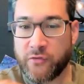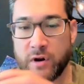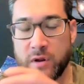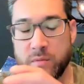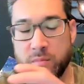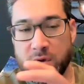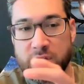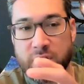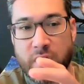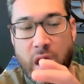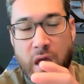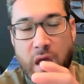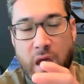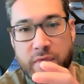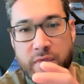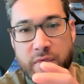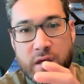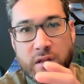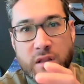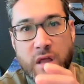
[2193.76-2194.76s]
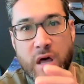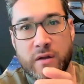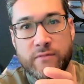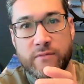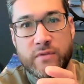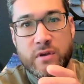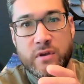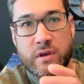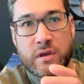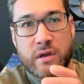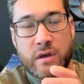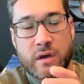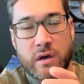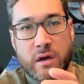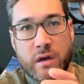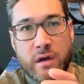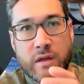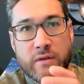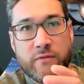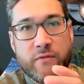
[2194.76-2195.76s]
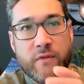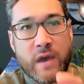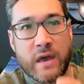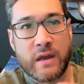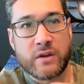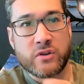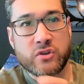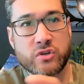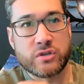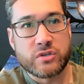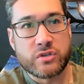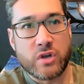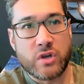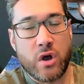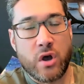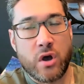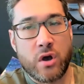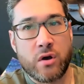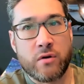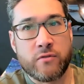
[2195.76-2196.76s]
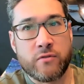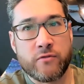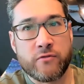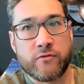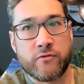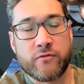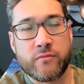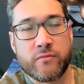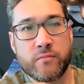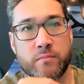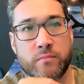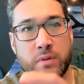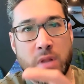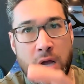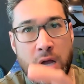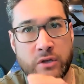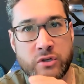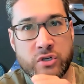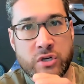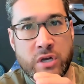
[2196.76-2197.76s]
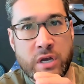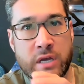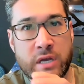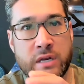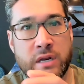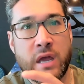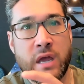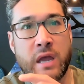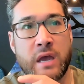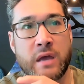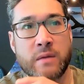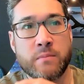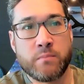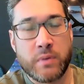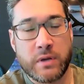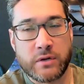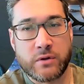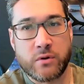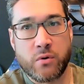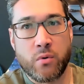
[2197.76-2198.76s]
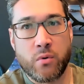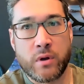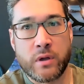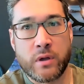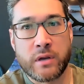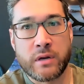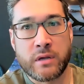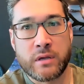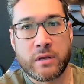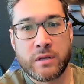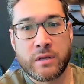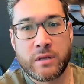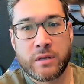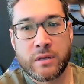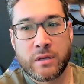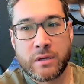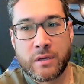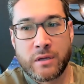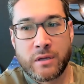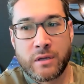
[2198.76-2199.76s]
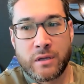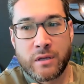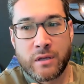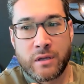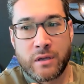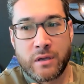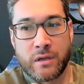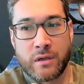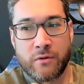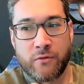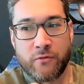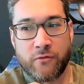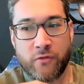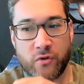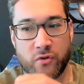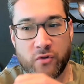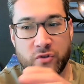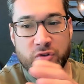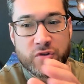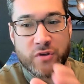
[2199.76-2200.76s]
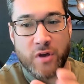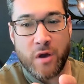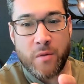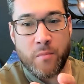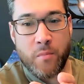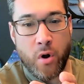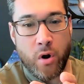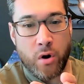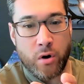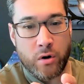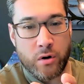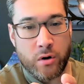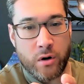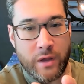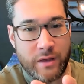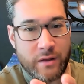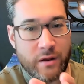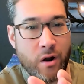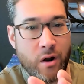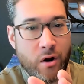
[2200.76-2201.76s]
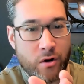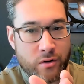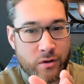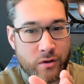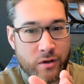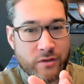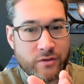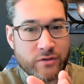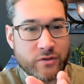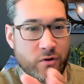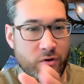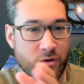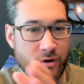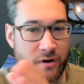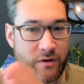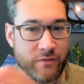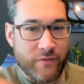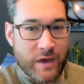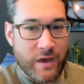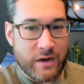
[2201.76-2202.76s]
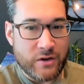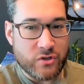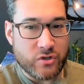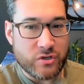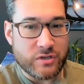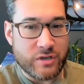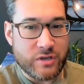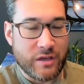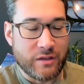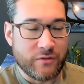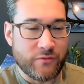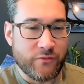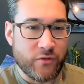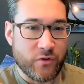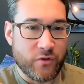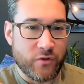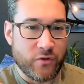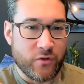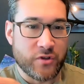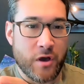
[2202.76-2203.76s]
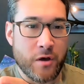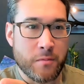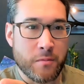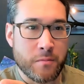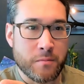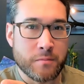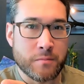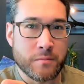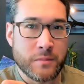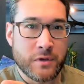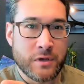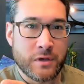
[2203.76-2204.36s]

funny because I think a lot of the advantages of blockchain and Bitcoin, for some are are considered advantages, and for some